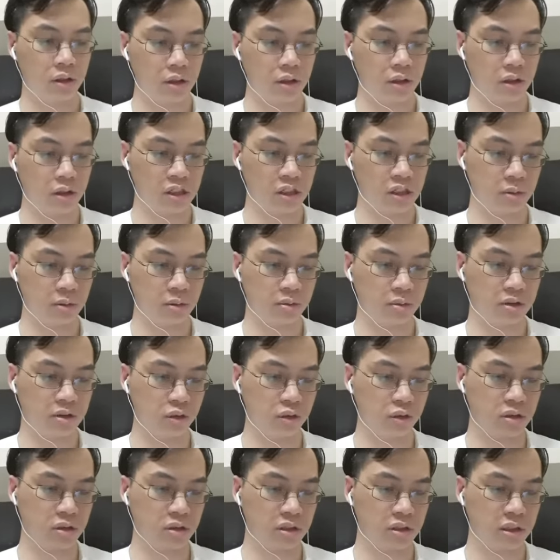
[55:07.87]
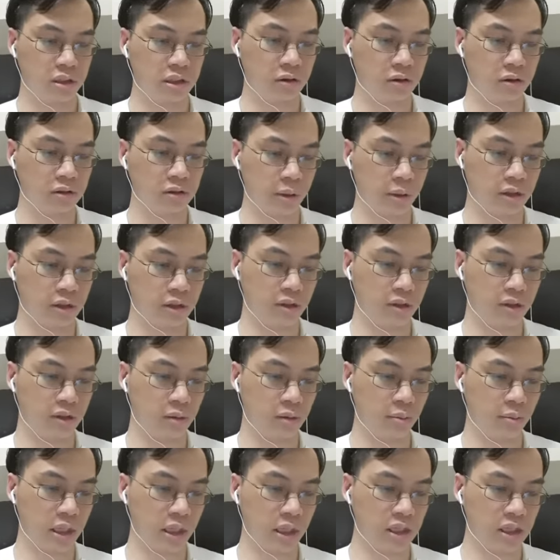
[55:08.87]
The ship's uses a downtime activity
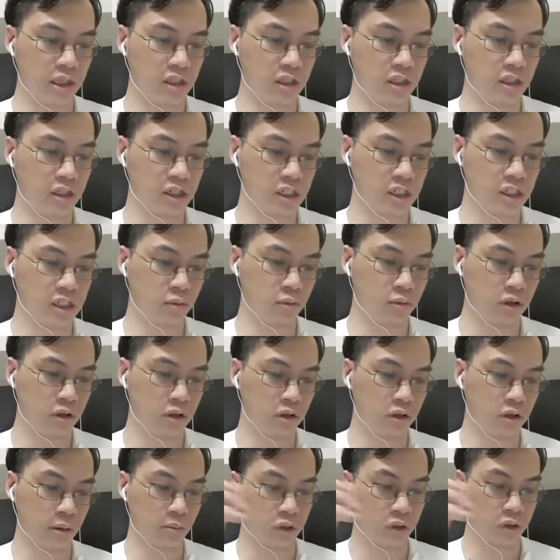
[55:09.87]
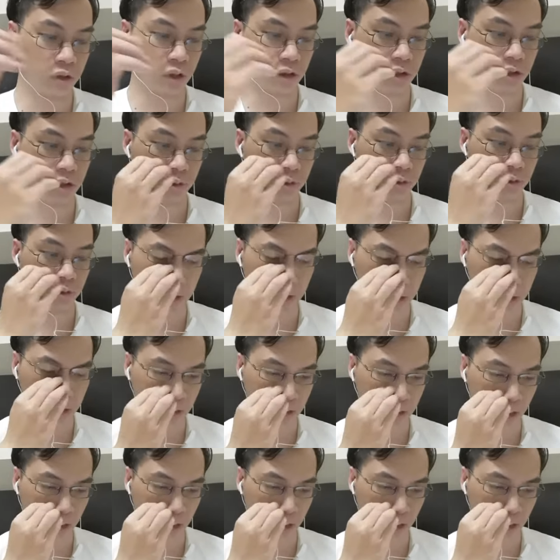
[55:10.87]
in managing a ship to abstractly represent the